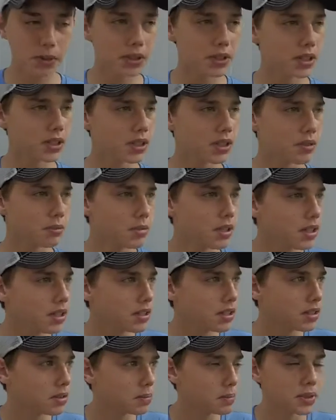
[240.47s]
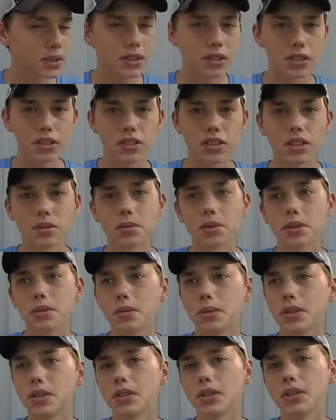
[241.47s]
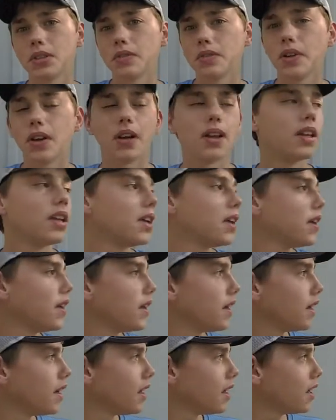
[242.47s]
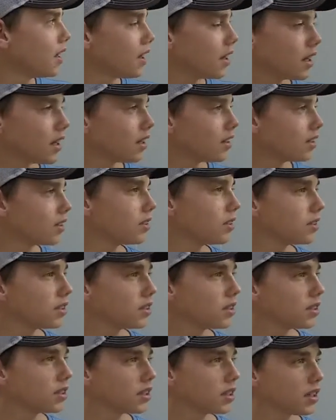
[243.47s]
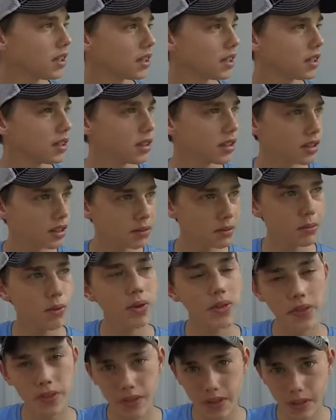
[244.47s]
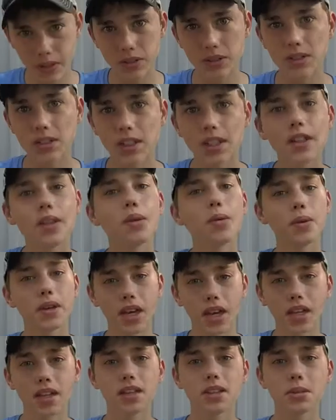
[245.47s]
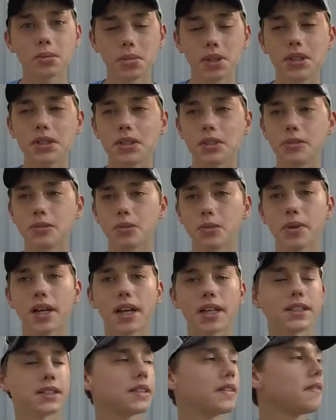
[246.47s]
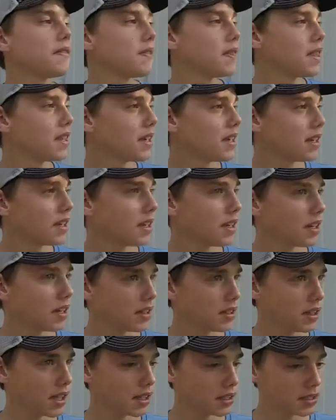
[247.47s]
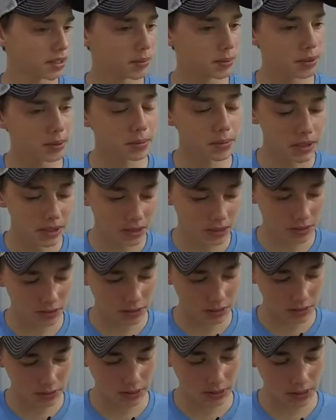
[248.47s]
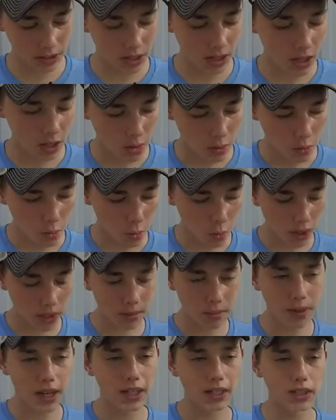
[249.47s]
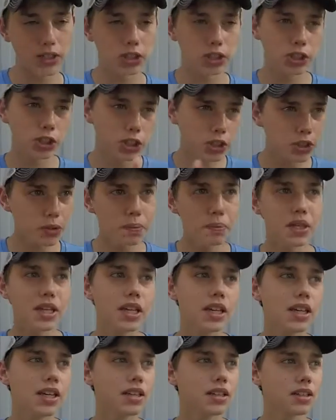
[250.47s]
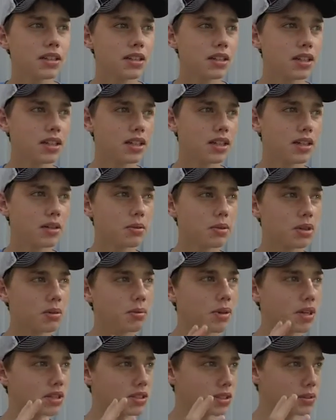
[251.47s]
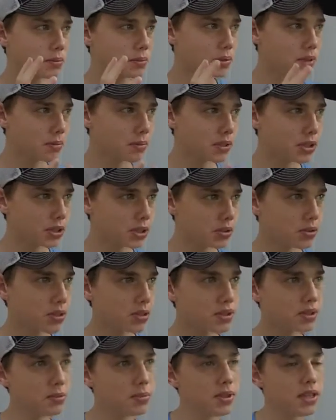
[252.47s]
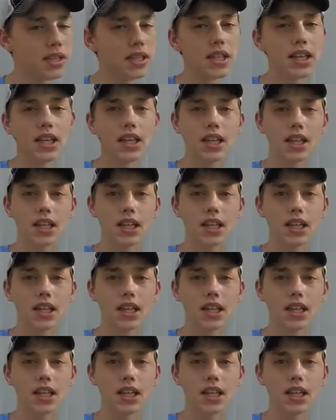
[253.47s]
where they're going to be in the spring, the summer, the winter, the fall. Learn what those are called, the calendar periods for bass. That simply means you're learning where bass should be, where bass are pretty much going to be